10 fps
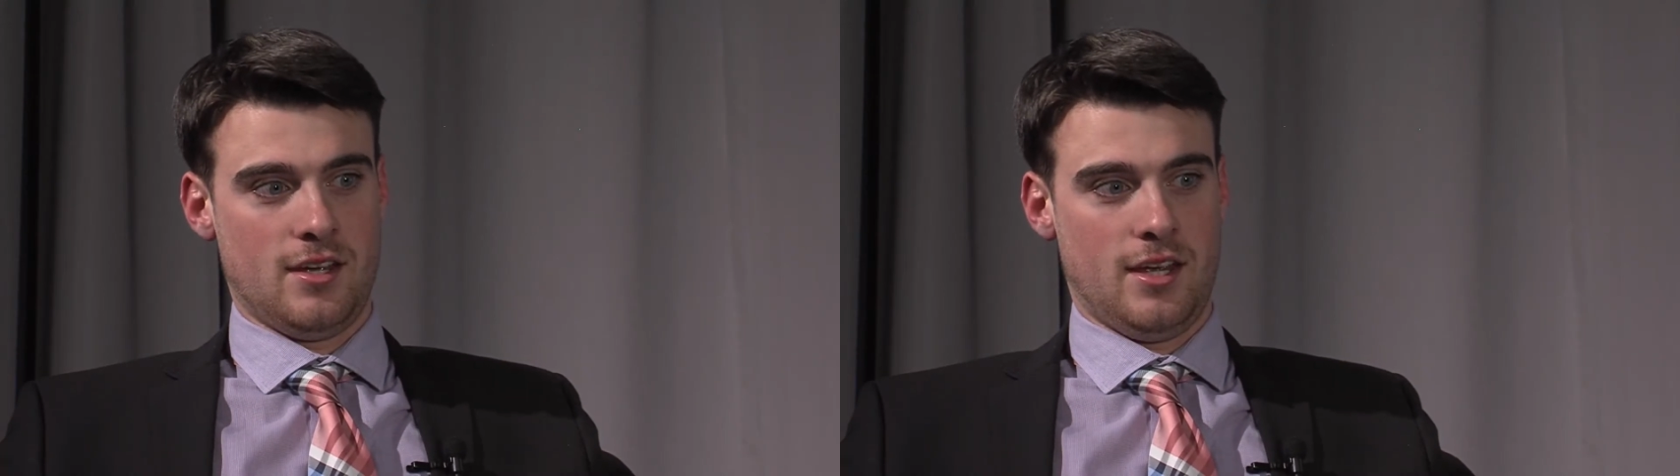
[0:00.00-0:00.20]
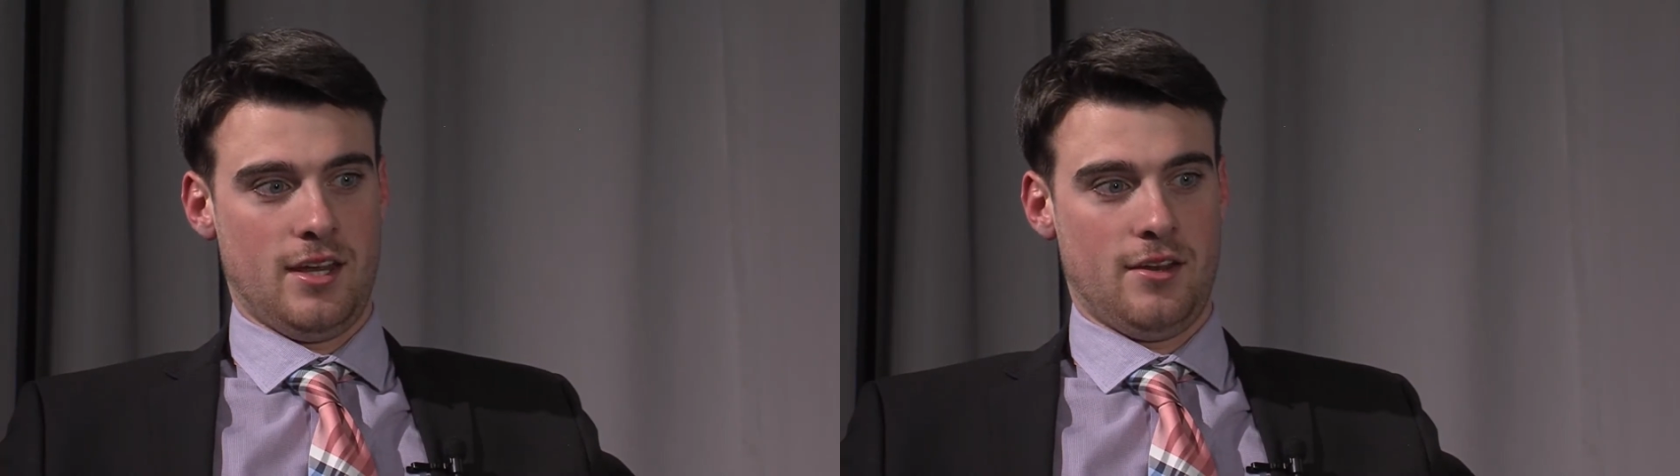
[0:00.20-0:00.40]

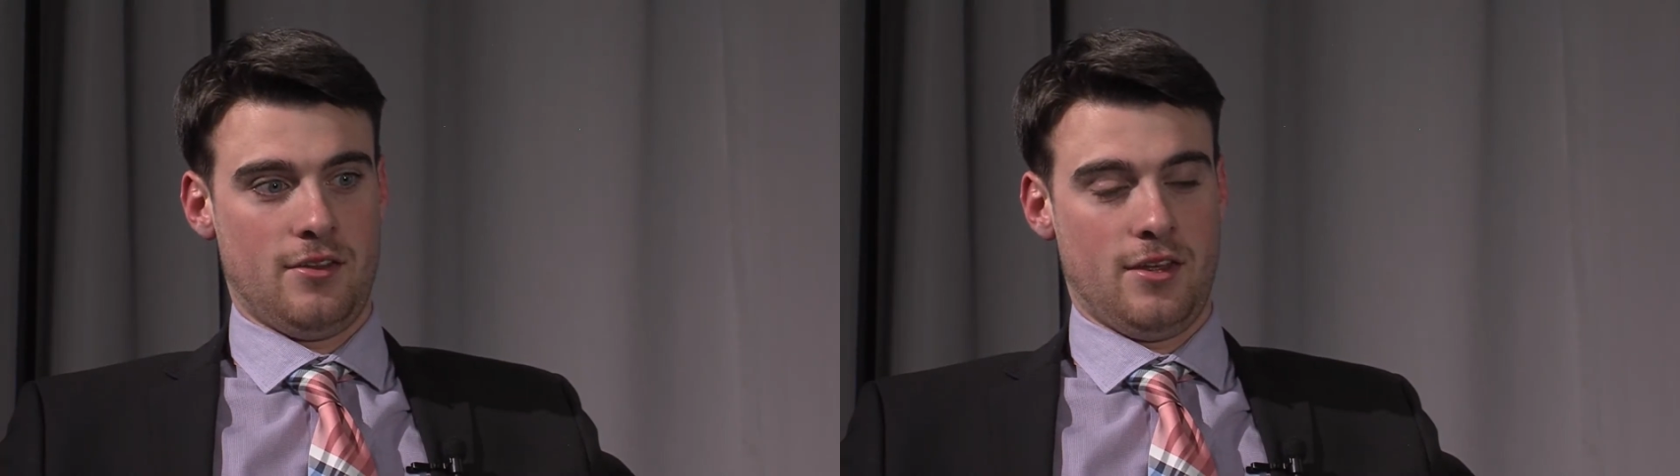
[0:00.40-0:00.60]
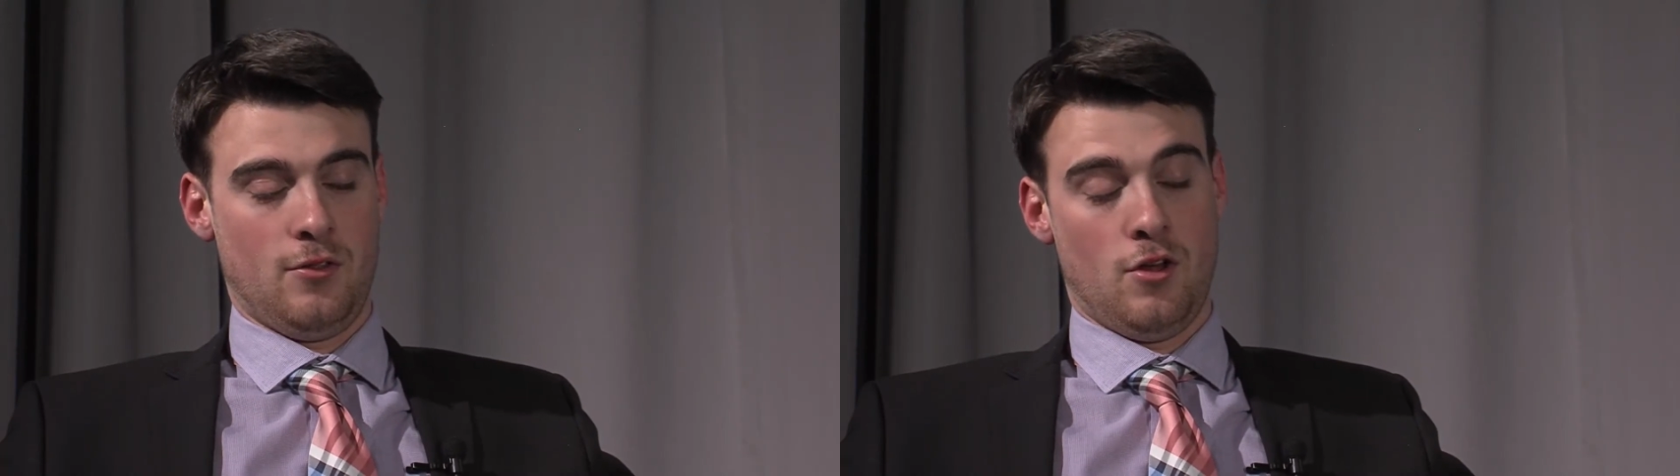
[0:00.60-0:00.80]
and
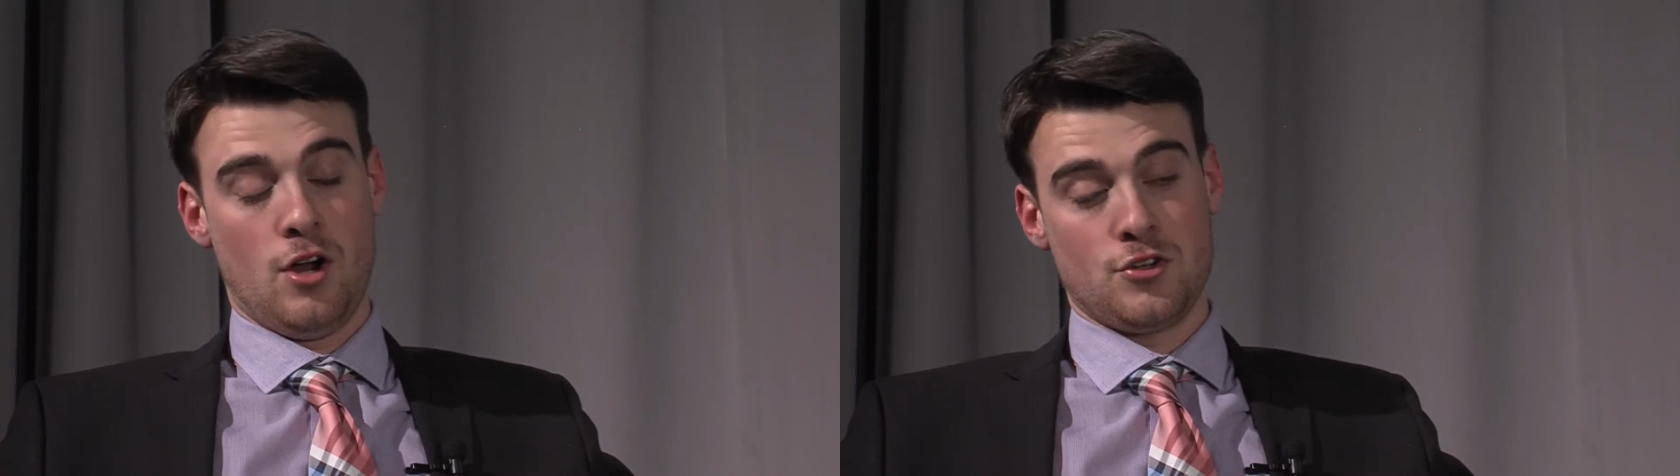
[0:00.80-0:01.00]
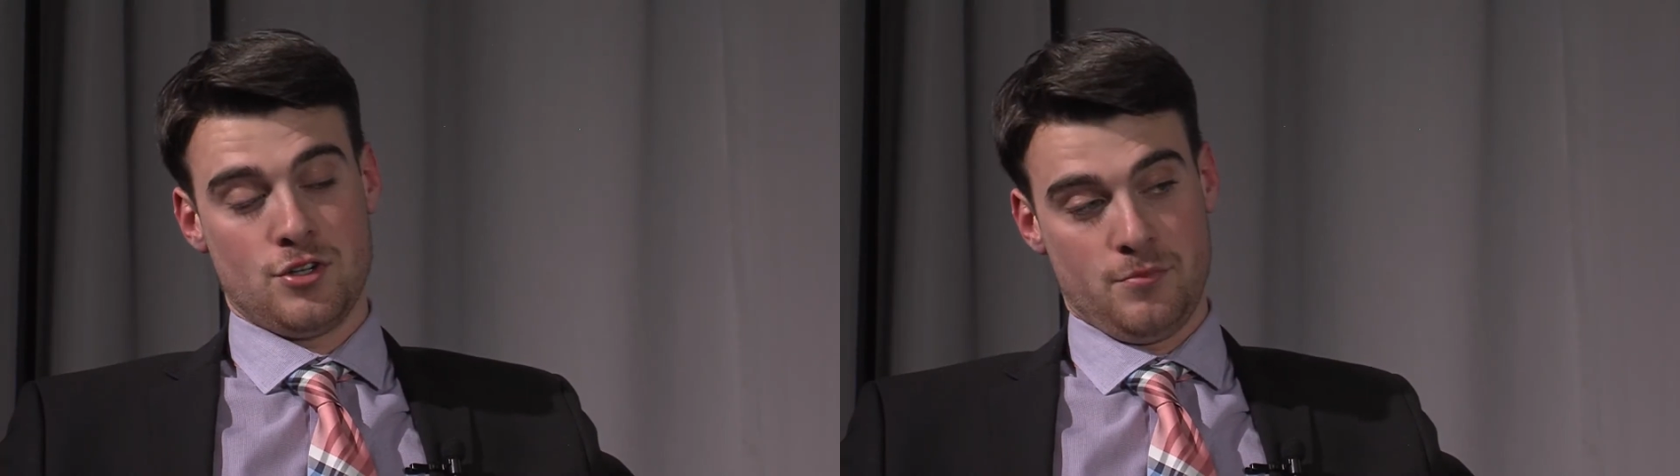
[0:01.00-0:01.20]
the
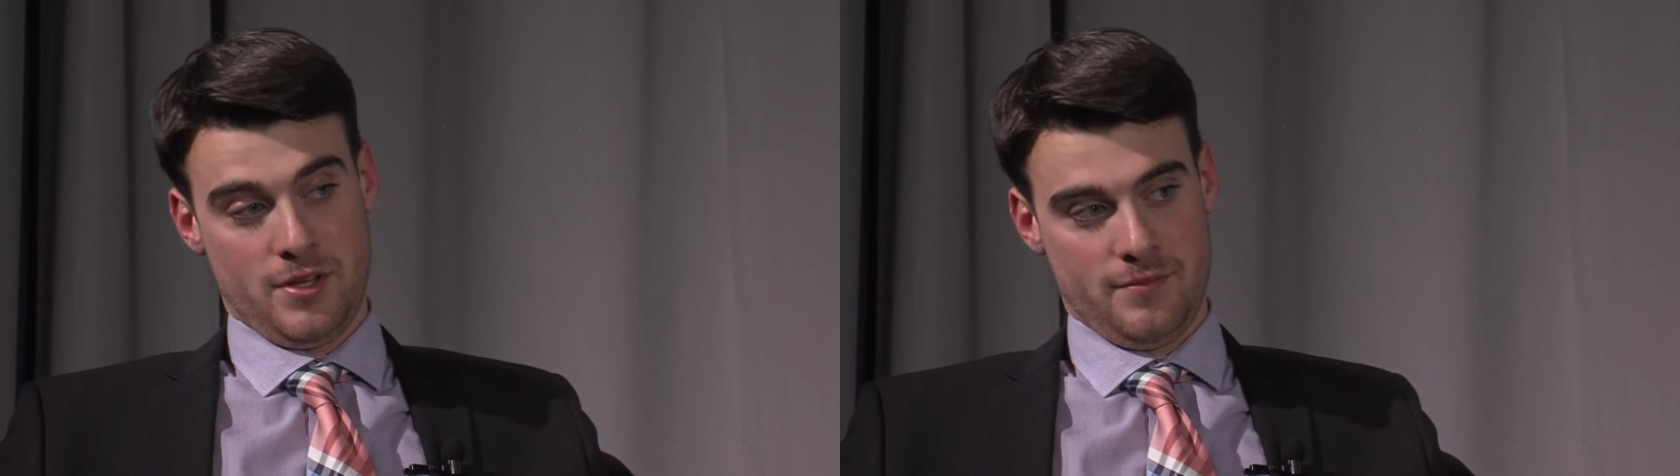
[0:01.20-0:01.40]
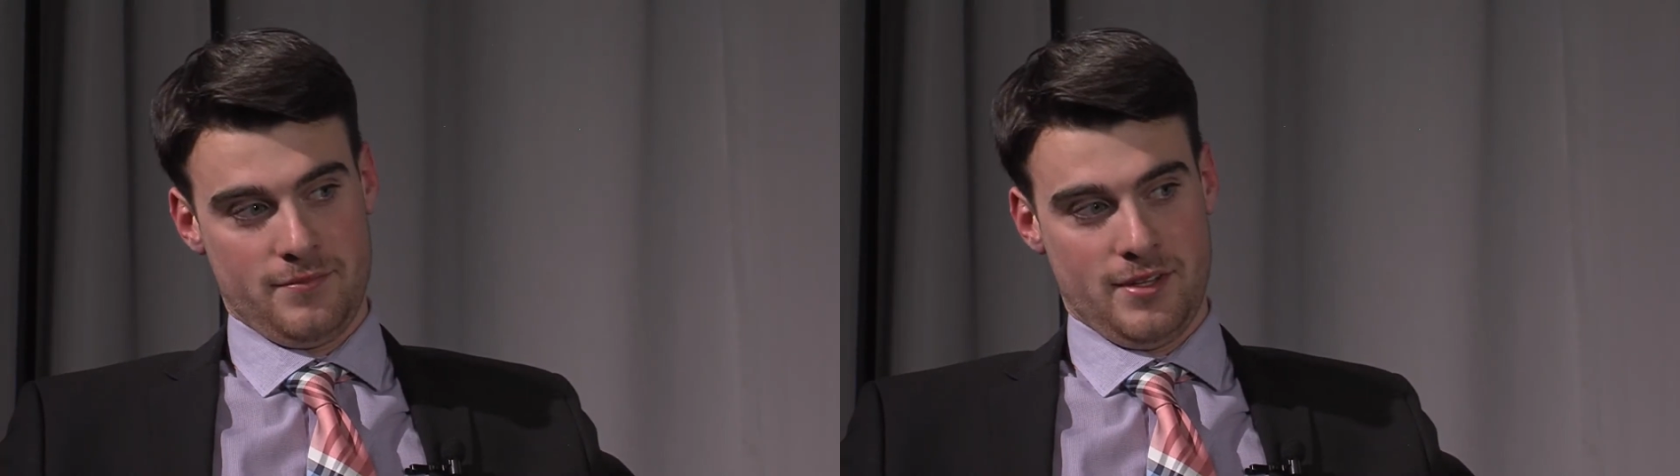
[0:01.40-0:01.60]
long jump meet